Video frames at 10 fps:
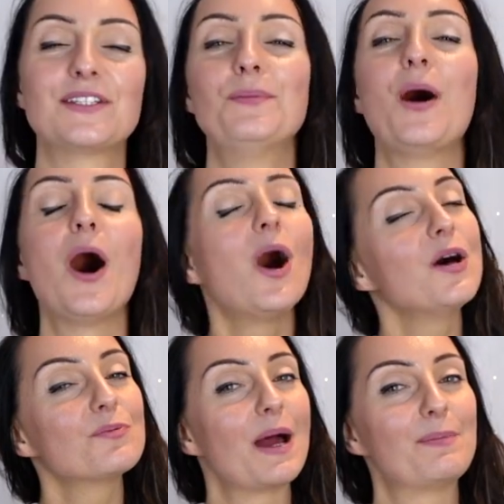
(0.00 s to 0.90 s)
some
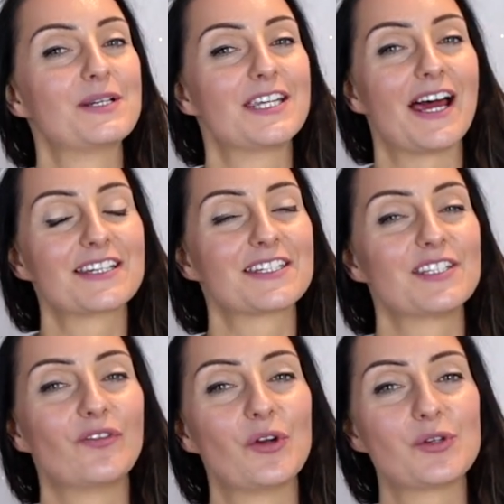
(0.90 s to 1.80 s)
hardware
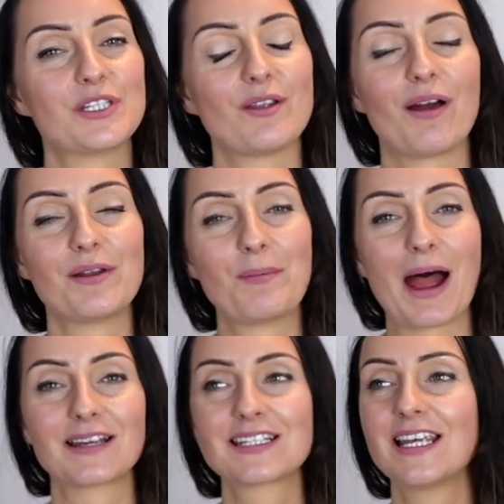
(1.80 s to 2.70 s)
protectors for your designer
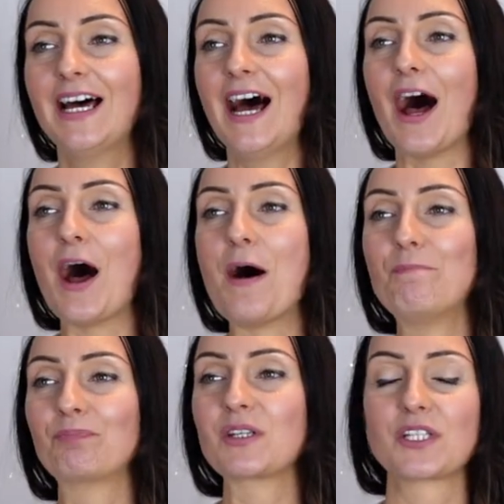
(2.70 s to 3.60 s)
bags.
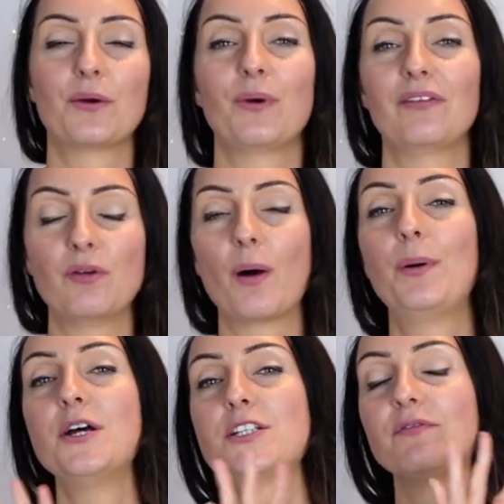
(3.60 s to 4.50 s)
So if you are
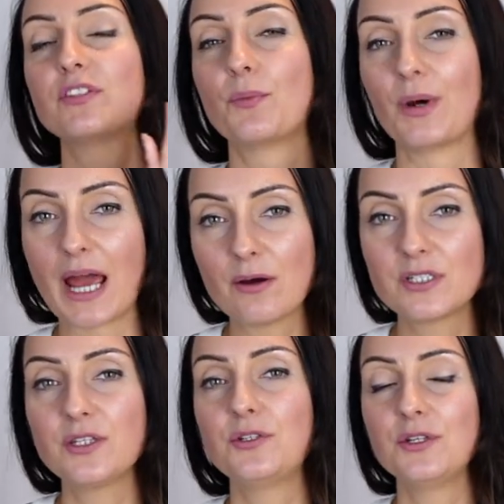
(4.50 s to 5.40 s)
purchasing for someone else, you